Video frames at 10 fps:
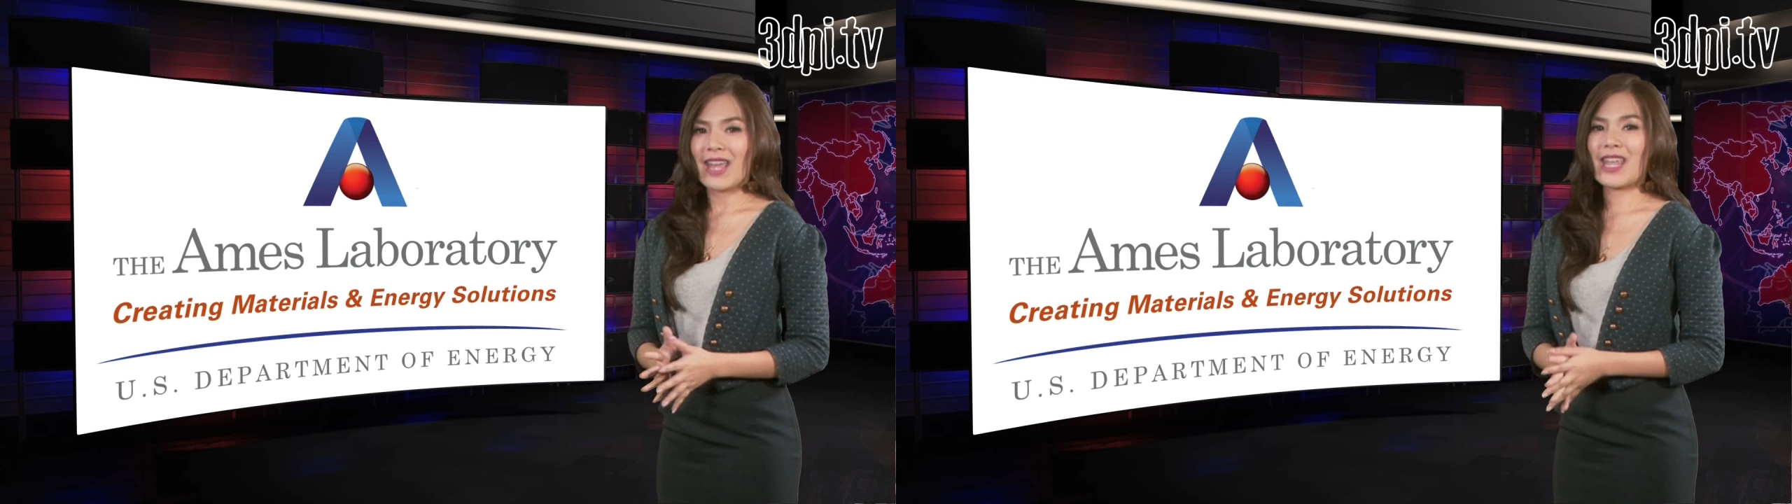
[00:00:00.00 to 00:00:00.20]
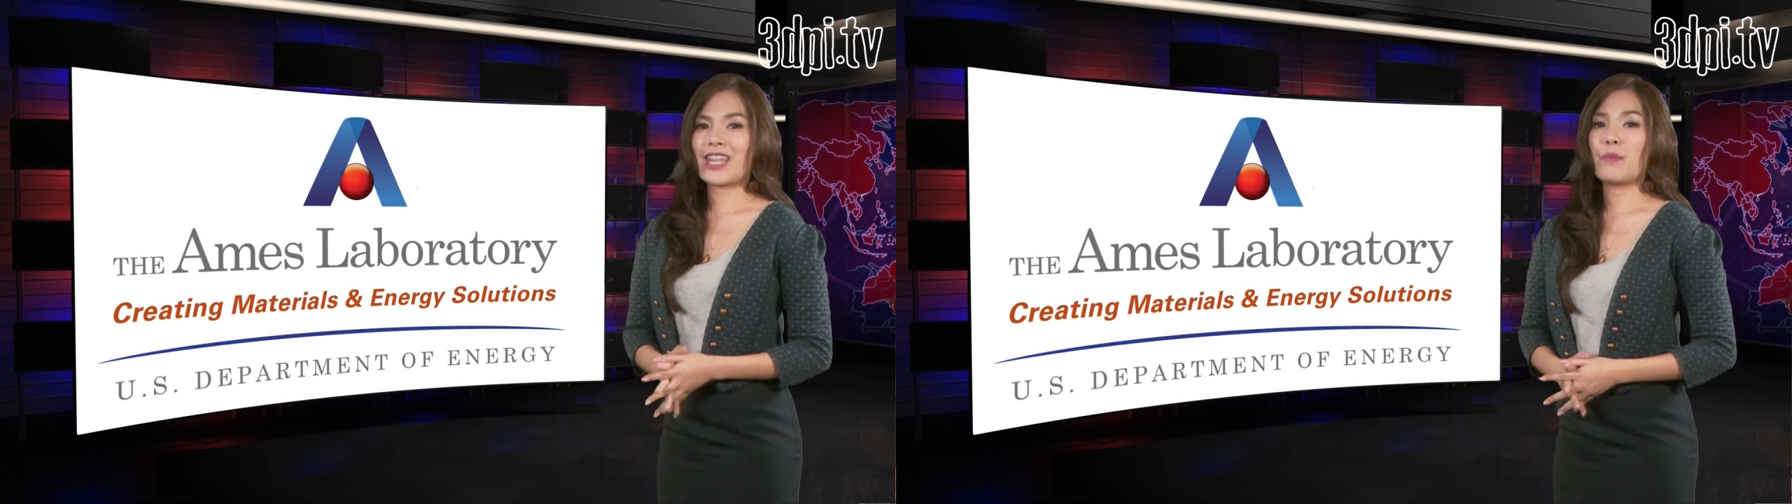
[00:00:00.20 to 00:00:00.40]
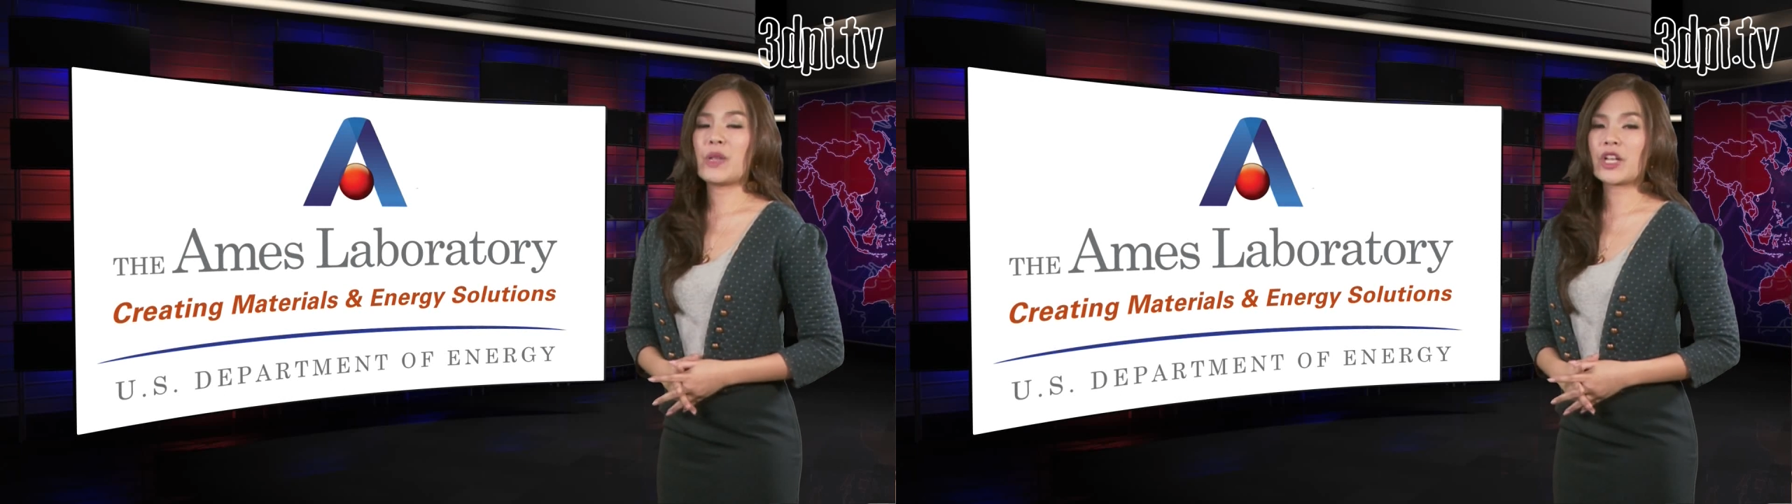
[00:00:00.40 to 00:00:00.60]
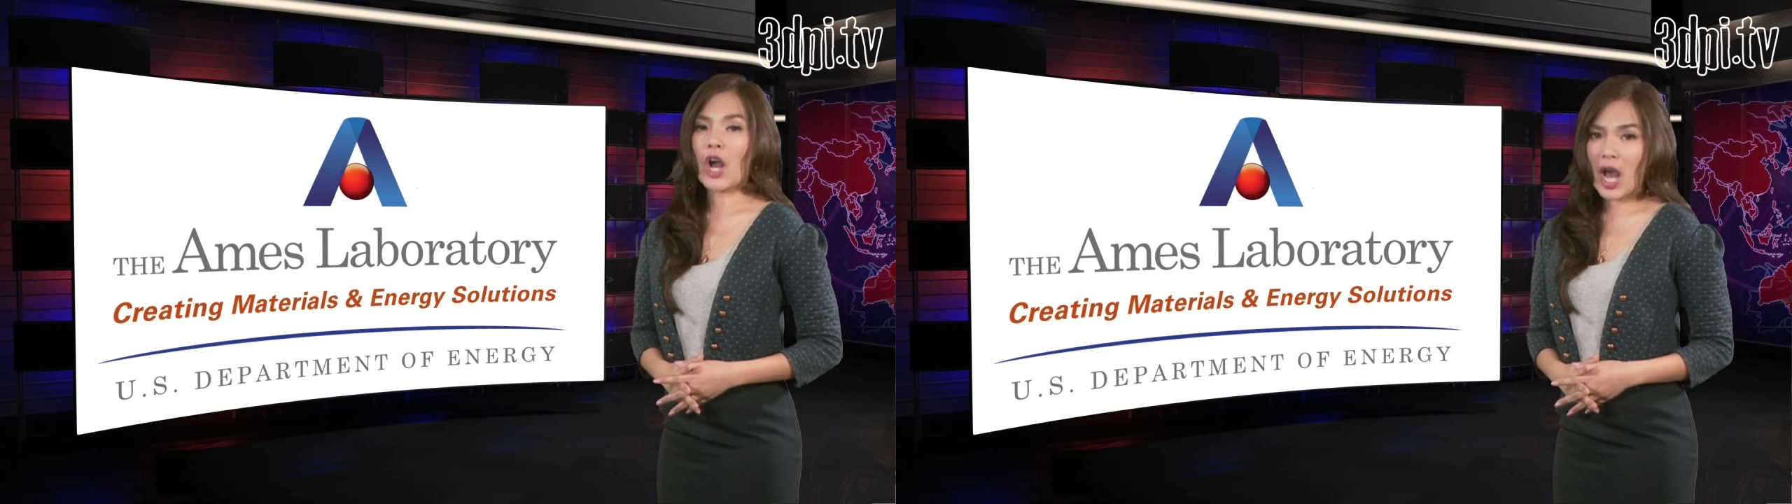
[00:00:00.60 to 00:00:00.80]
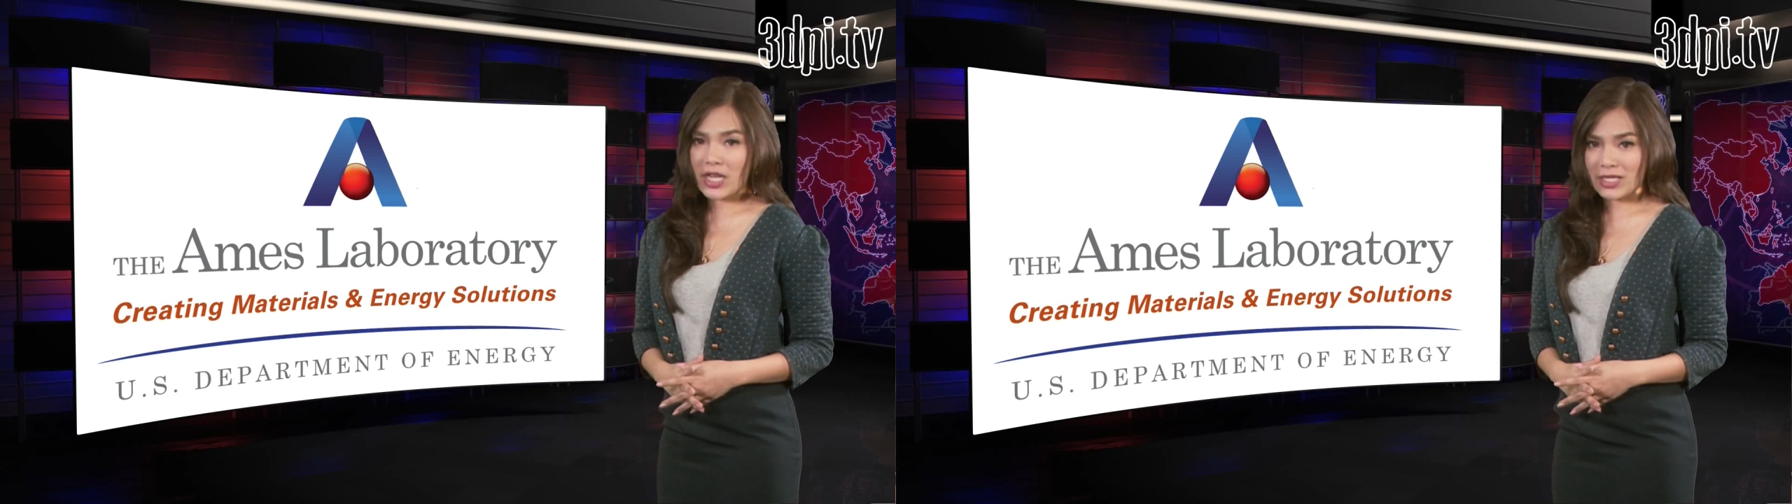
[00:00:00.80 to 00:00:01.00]
They can be
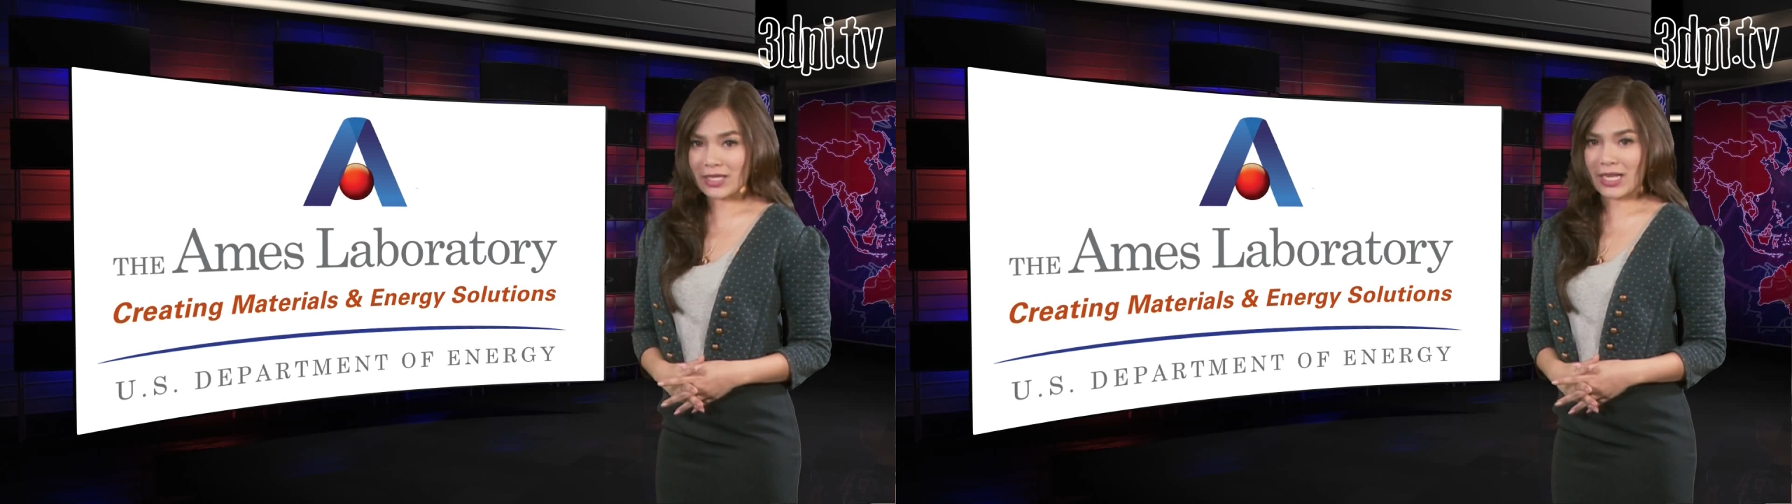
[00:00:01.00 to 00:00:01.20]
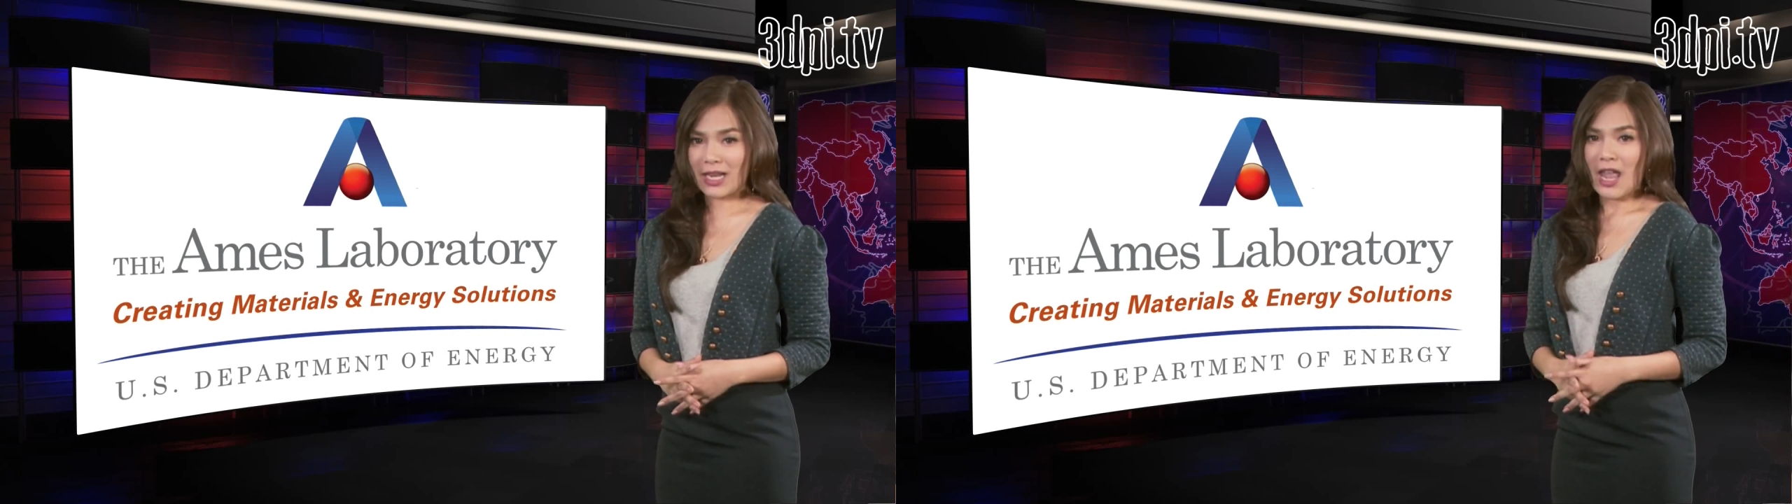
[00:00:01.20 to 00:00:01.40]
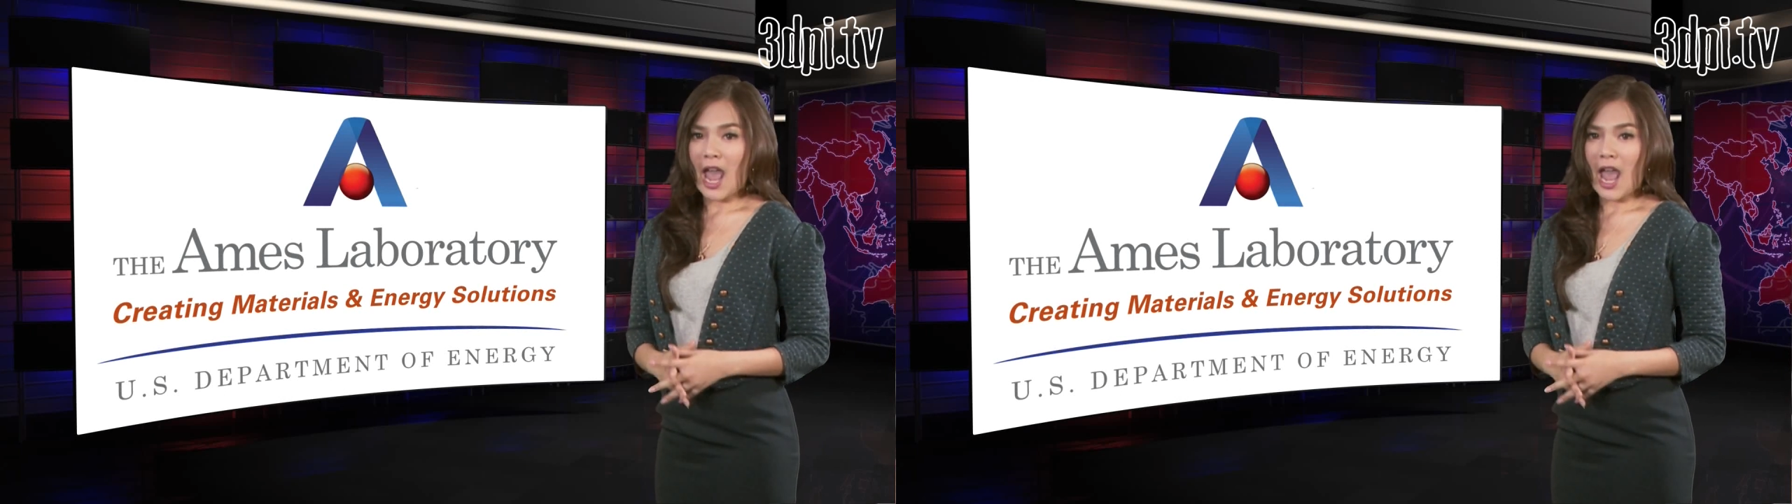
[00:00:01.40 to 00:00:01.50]
costly